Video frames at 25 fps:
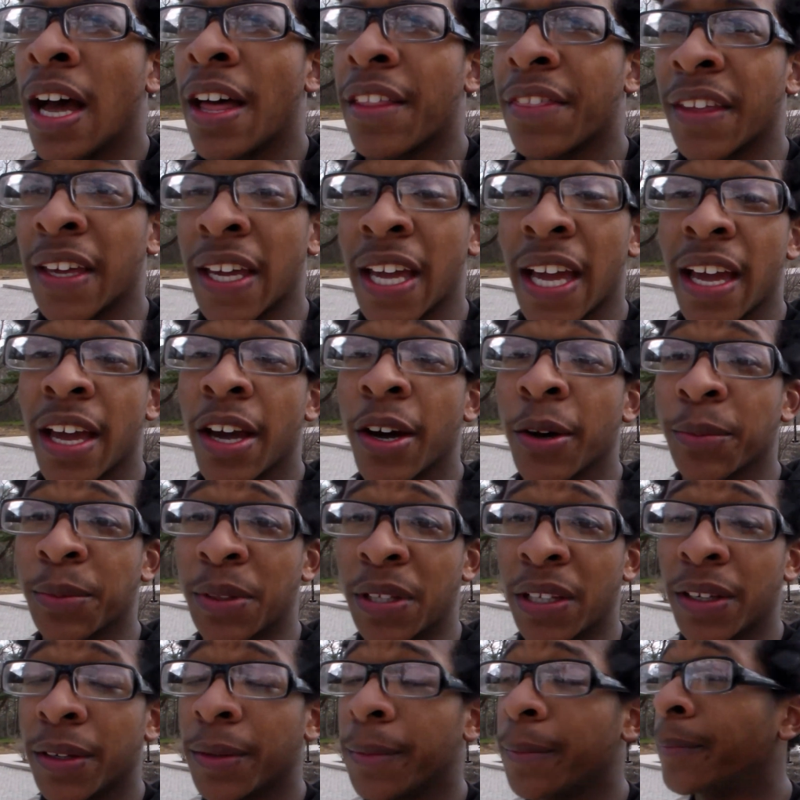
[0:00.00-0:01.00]
I think I
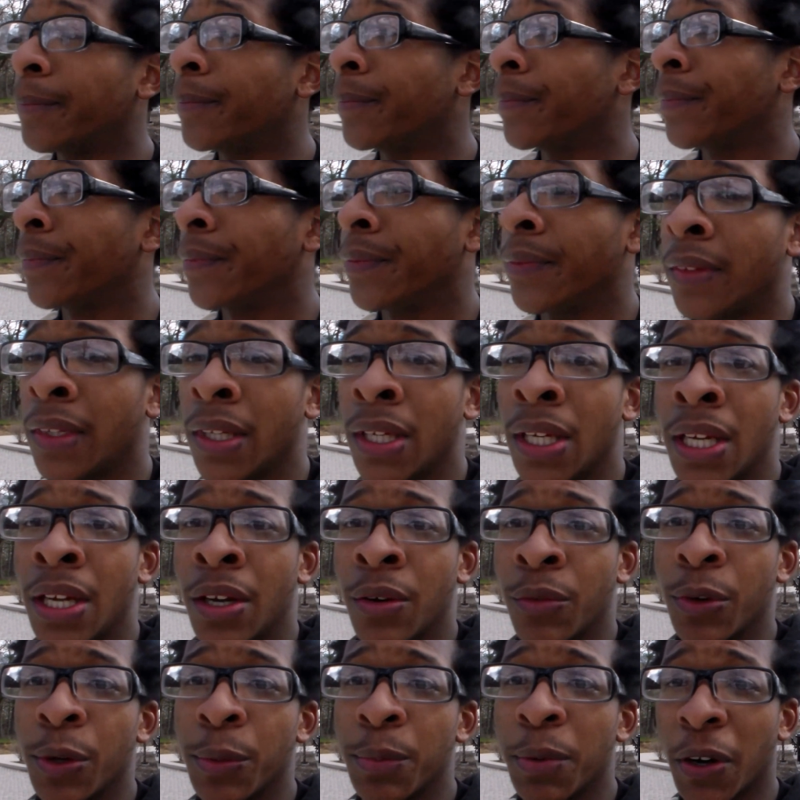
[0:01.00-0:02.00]
helped him.
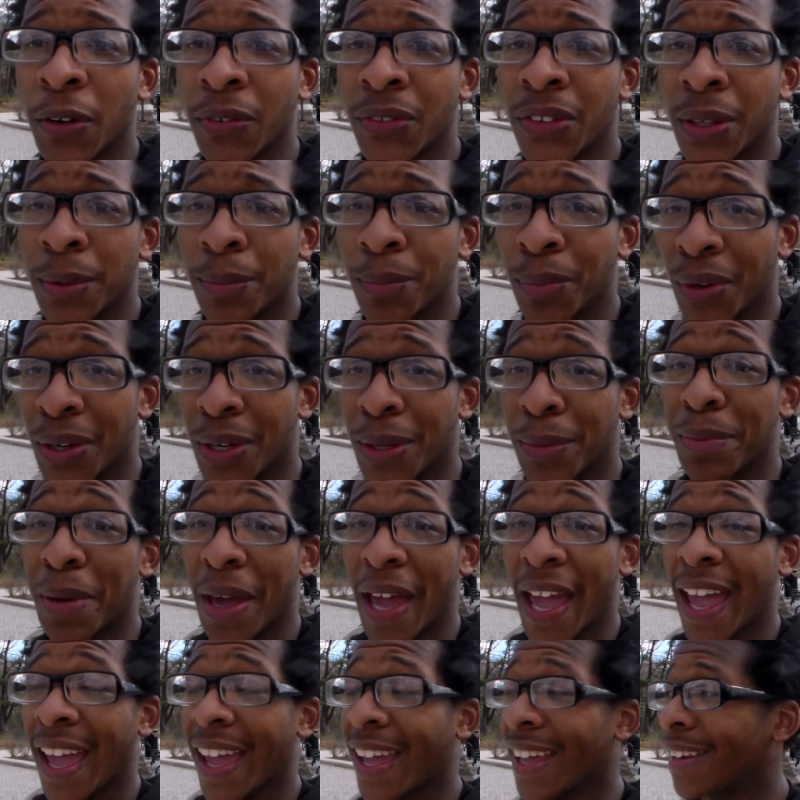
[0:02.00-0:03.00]
We both did pretty
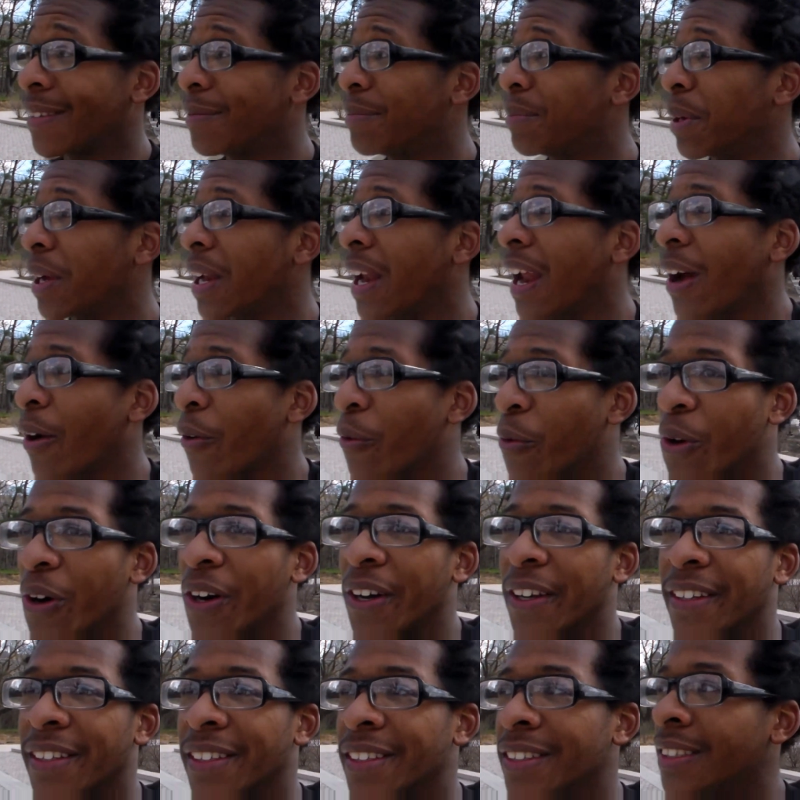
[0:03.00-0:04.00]
bad, but I
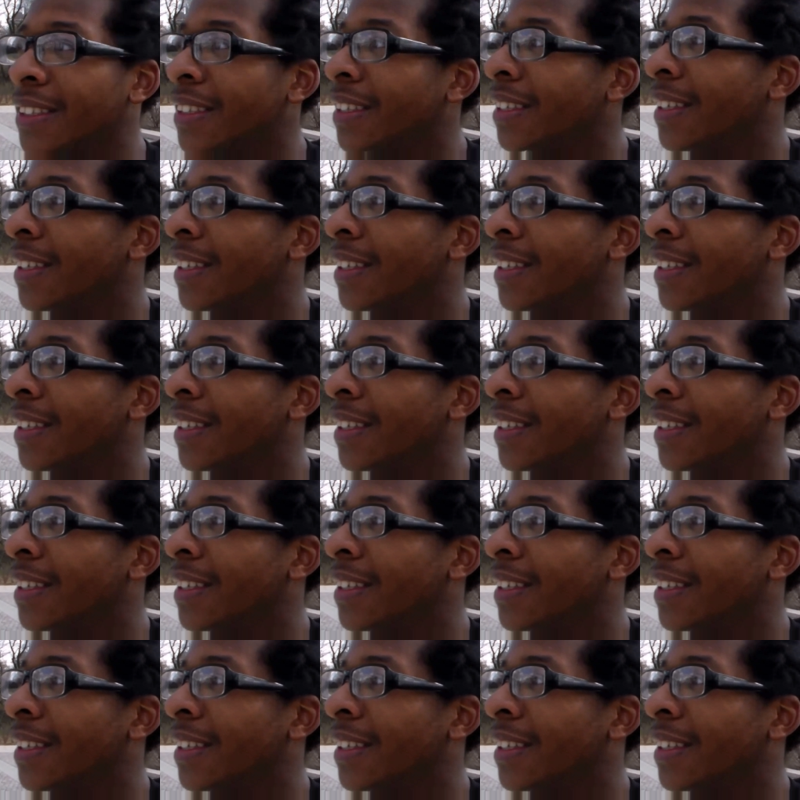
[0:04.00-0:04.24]
won.